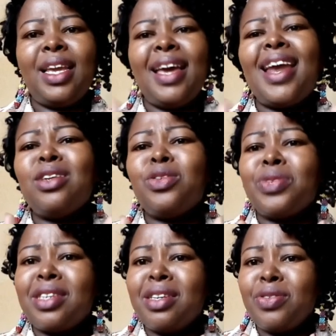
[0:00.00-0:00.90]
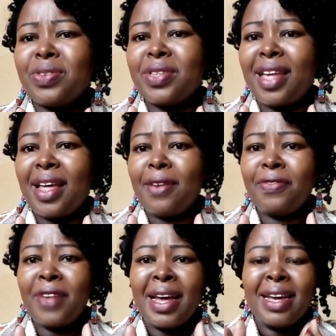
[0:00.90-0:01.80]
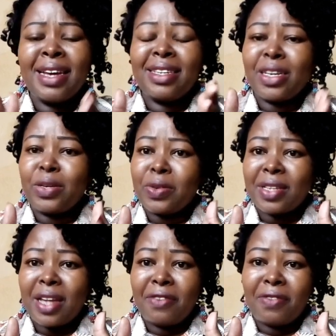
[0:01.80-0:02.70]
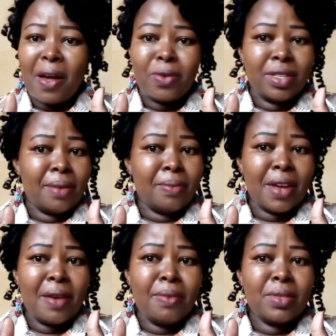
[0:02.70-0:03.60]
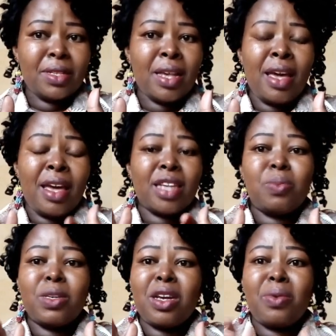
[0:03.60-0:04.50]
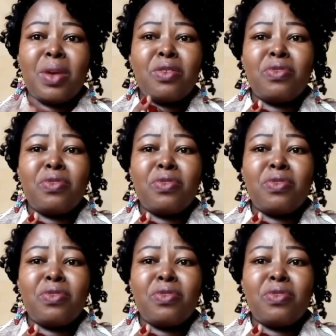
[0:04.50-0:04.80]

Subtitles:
learn to treat yourself, take yourself out sometimes, especially when you